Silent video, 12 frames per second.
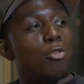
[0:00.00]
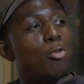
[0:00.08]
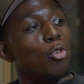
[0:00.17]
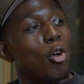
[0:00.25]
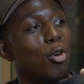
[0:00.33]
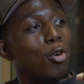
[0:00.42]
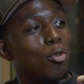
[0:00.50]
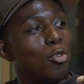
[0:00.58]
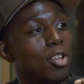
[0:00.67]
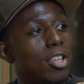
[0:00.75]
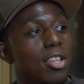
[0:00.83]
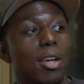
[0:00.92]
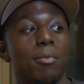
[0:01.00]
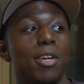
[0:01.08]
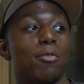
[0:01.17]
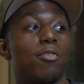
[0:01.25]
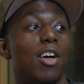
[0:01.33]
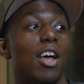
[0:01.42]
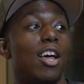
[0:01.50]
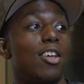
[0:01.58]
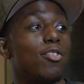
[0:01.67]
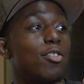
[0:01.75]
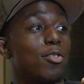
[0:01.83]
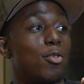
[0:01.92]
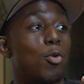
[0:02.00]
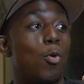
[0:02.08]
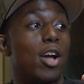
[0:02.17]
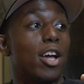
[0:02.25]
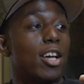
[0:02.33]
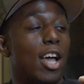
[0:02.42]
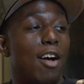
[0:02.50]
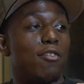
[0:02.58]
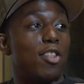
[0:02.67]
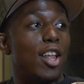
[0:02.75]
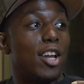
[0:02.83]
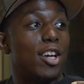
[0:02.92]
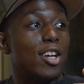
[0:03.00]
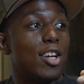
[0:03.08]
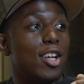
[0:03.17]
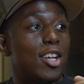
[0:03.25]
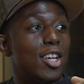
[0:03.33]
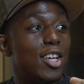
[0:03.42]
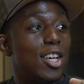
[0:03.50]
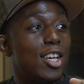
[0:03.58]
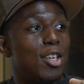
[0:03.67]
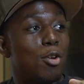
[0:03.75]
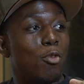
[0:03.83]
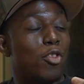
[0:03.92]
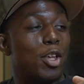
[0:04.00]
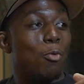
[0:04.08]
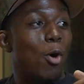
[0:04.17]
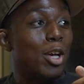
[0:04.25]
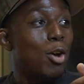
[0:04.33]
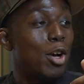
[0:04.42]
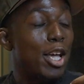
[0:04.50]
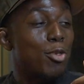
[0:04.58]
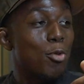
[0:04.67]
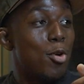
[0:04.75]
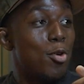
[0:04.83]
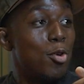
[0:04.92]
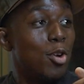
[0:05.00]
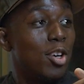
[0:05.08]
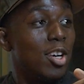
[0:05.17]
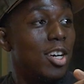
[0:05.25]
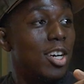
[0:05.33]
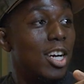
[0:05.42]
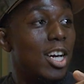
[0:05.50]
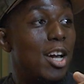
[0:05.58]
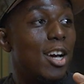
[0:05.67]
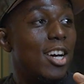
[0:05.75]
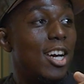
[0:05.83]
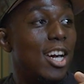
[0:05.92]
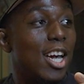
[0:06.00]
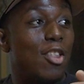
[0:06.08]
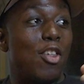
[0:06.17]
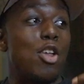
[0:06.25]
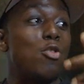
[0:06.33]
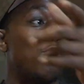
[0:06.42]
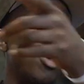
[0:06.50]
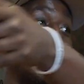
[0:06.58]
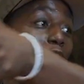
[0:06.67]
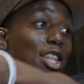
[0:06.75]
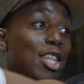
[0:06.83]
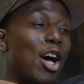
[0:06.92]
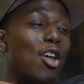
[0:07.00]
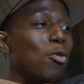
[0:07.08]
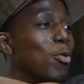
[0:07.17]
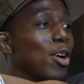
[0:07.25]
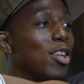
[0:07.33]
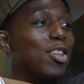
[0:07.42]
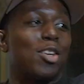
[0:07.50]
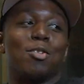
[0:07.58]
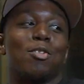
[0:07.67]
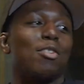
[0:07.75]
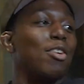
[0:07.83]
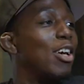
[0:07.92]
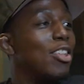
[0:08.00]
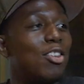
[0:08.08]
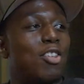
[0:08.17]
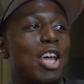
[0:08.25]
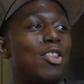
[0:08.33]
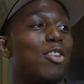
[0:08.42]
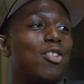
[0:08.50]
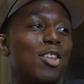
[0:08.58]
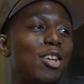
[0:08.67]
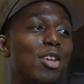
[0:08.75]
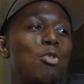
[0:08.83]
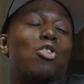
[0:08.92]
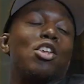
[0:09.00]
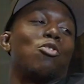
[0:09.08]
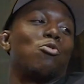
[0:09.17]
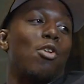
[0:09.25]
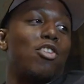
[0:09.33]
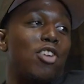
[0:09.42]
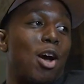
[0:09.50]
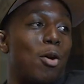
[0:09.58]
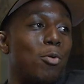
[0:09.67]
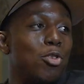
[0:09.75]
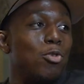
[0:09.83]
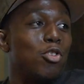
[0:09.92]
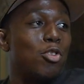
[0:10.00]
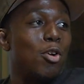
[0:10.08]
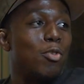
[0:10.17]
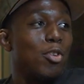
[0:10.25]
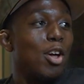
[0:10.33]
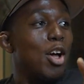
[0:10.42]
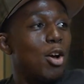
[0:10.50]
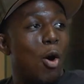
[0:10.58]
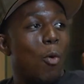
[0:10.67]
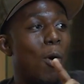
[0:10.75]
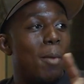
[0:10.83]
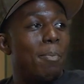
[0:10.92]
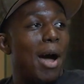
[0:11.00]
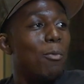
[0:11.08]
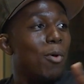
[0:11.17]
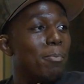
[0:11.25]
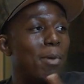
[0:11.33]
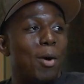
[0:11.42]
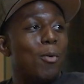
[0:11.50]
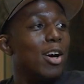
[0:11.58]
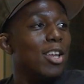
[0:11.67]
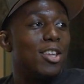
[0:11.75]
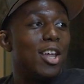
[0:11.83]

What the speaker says: you circled? That nigga fast, quick, athletic. You don't think one gonna get through? And then you try to kick the other one. This ain't this. You think there's rush hour where you just gonna go one by one by one?